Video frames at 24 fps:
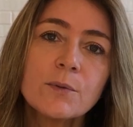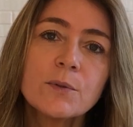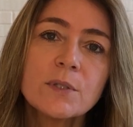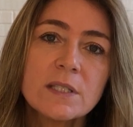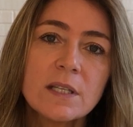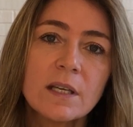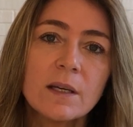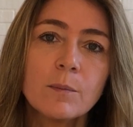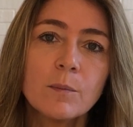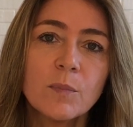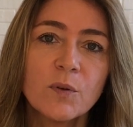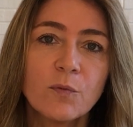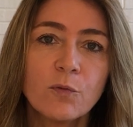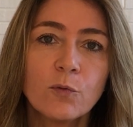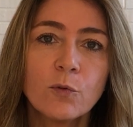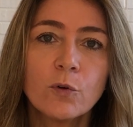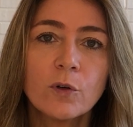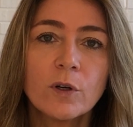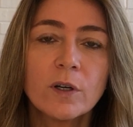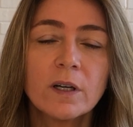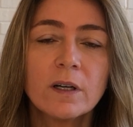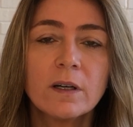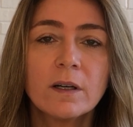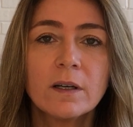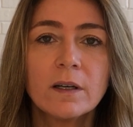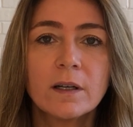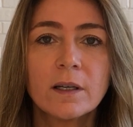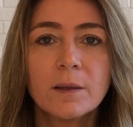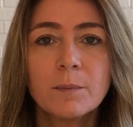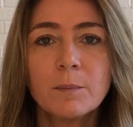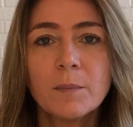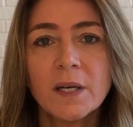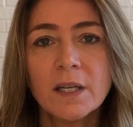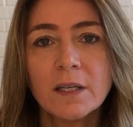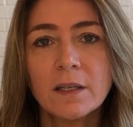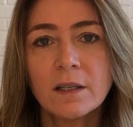was saying before,
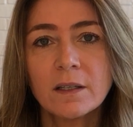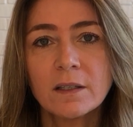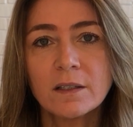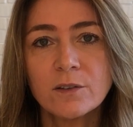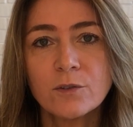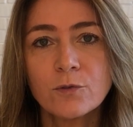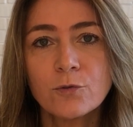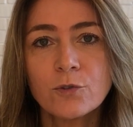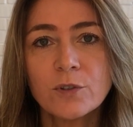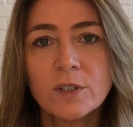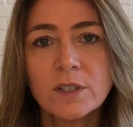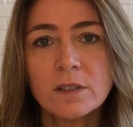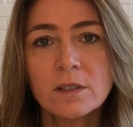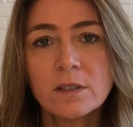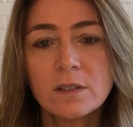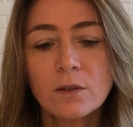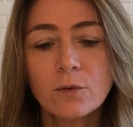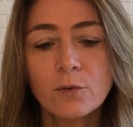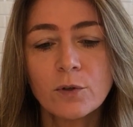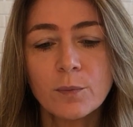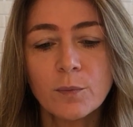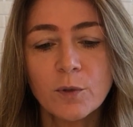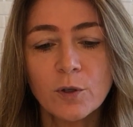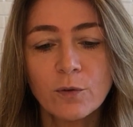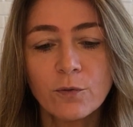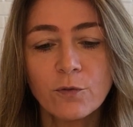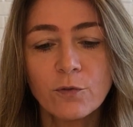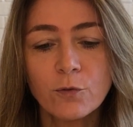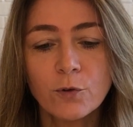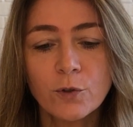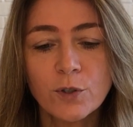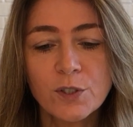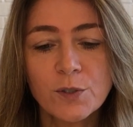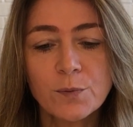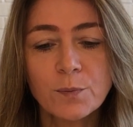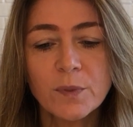in many countries, criminal
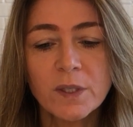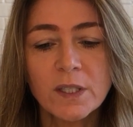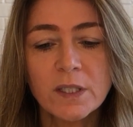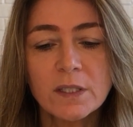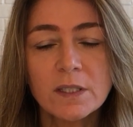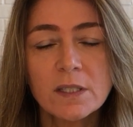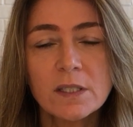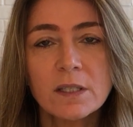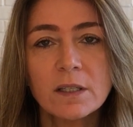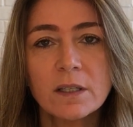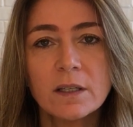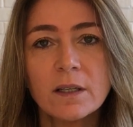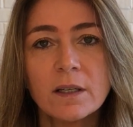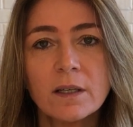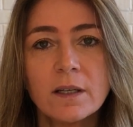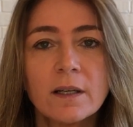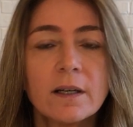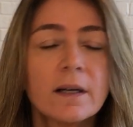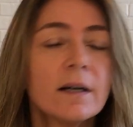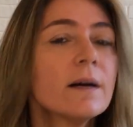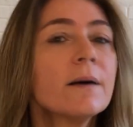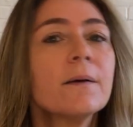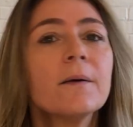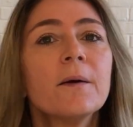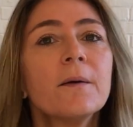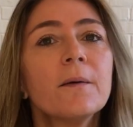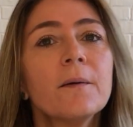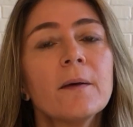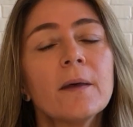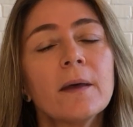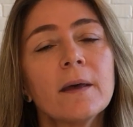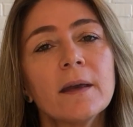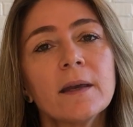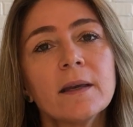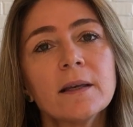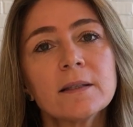enforcement
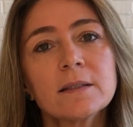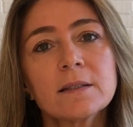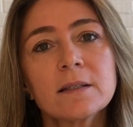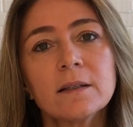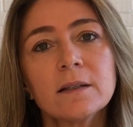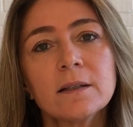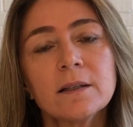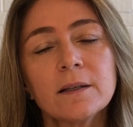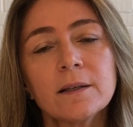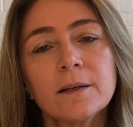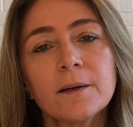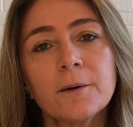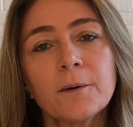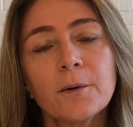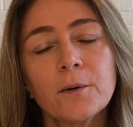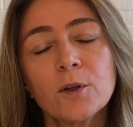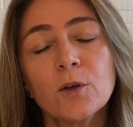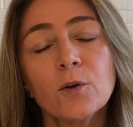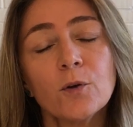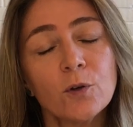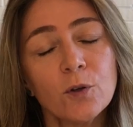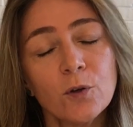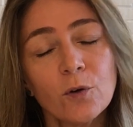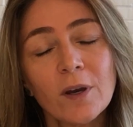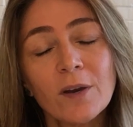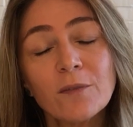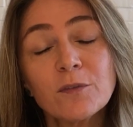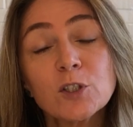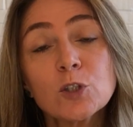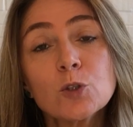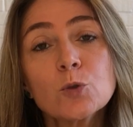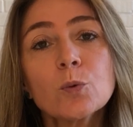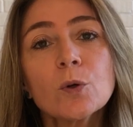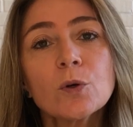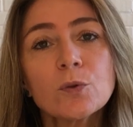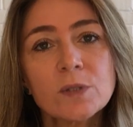is, you have
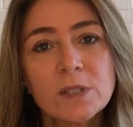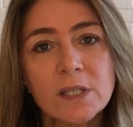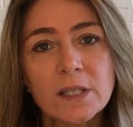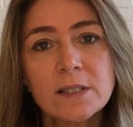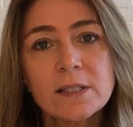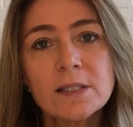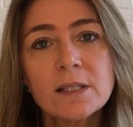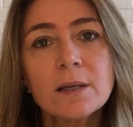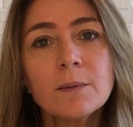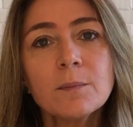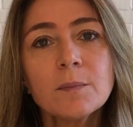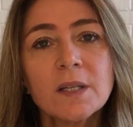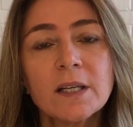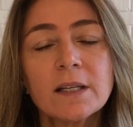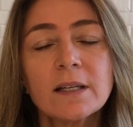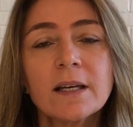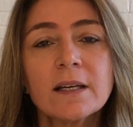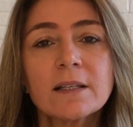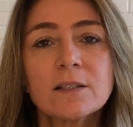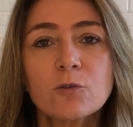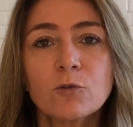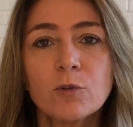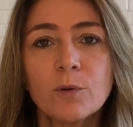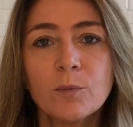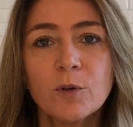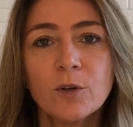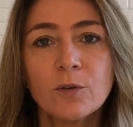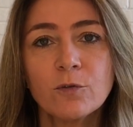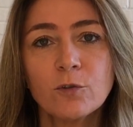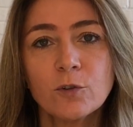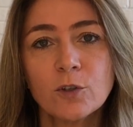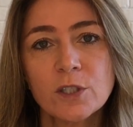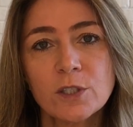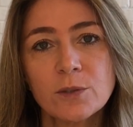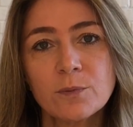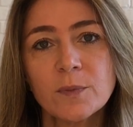a dual system that has criminal
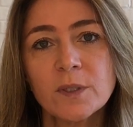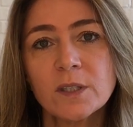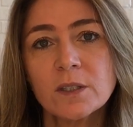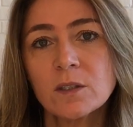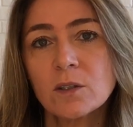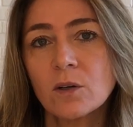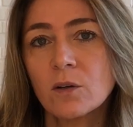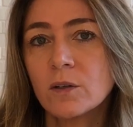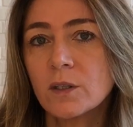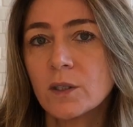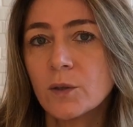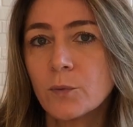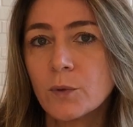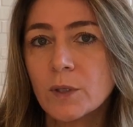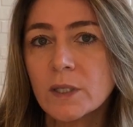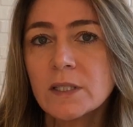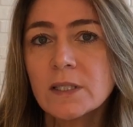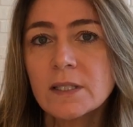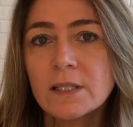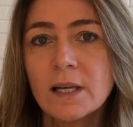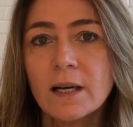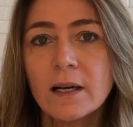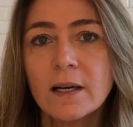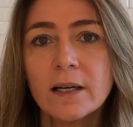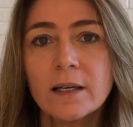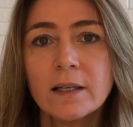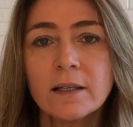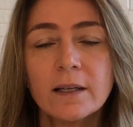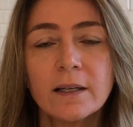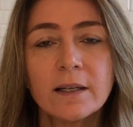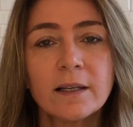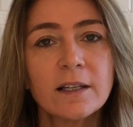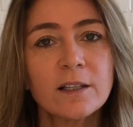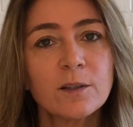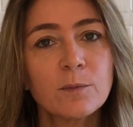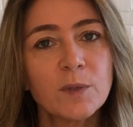enforcement on the one side
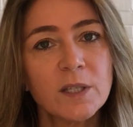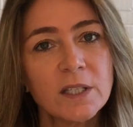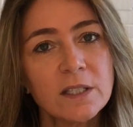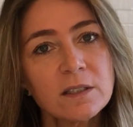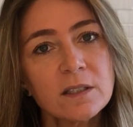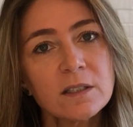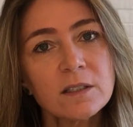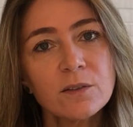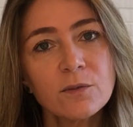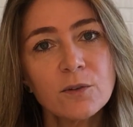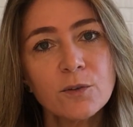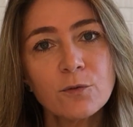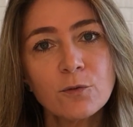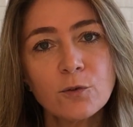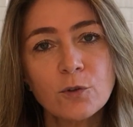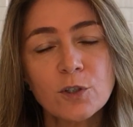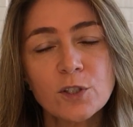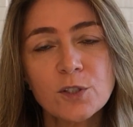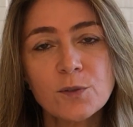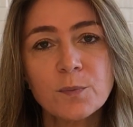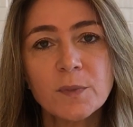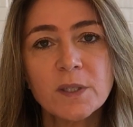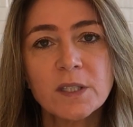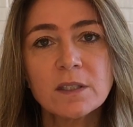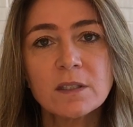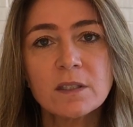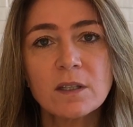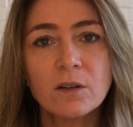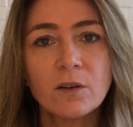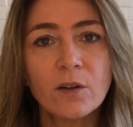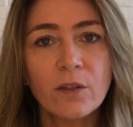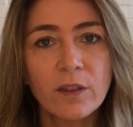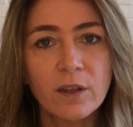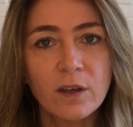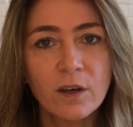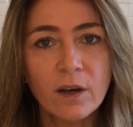and administrative enforcement
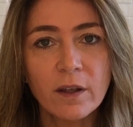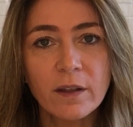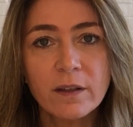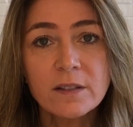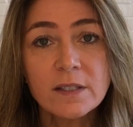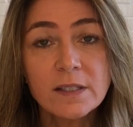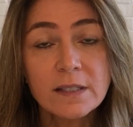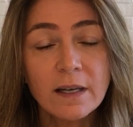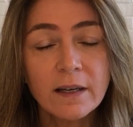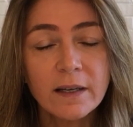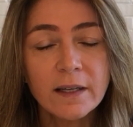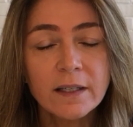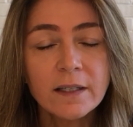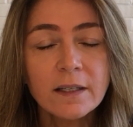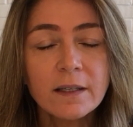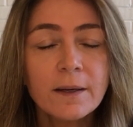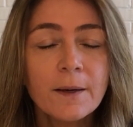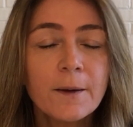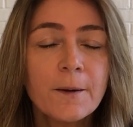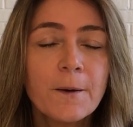on the other side.